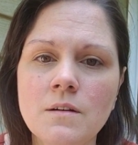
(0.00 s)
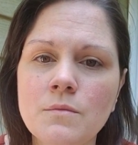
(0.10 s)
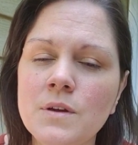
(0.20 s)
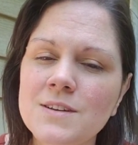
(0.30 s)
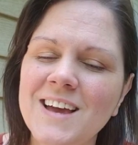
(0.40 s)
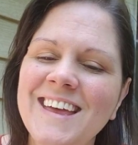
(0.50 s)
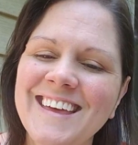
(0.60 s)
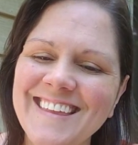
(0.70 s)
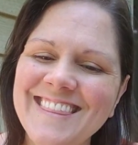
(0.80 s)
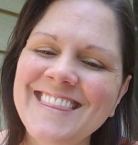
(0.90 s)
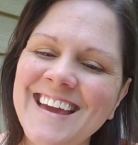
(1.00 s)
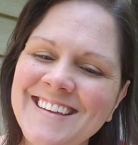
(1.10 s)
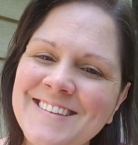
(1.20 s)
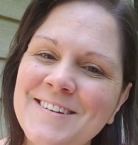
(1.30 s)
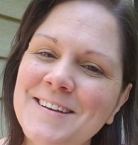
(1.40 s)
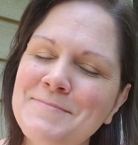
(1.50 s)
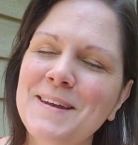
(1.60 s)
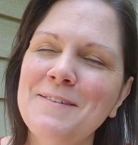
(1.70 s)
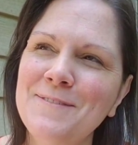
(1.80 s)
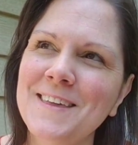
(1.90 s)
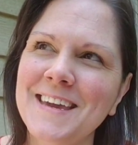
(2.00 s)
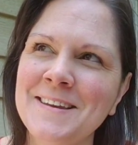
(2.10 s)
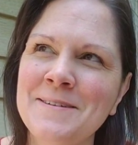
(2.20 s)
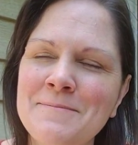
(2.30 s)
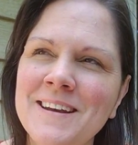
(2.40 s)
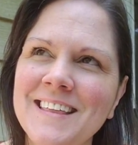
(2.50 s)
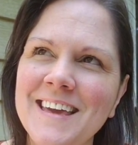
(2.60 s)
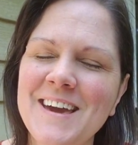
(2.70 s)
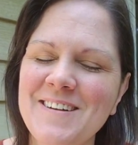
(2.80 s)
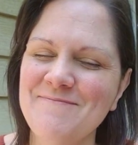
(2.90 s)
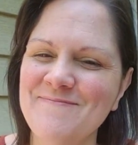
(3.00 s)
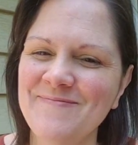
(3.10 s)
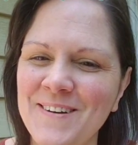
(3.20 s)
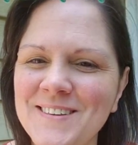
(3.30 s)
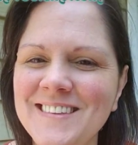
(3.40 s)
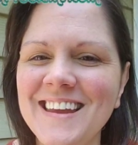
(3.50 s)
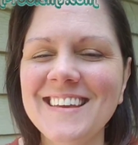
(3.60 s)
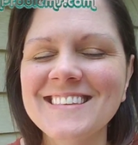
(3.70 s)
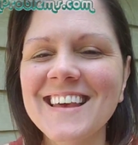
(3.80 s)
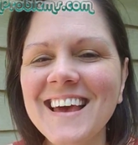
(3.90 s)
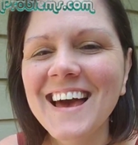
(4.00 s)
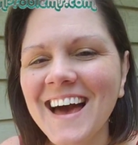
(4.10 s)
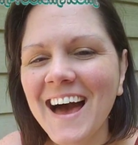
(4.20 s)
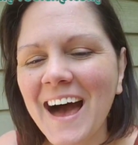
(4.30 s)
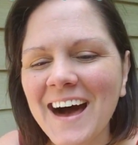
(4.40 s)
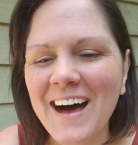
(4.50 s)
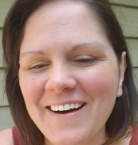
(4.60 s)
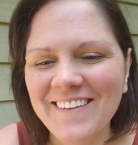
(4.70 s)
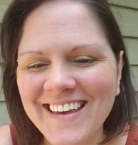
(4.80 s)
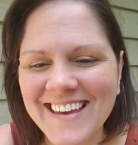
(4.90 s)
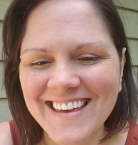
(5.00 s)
Thanks, Chris, but I feel like nobody most days. I'm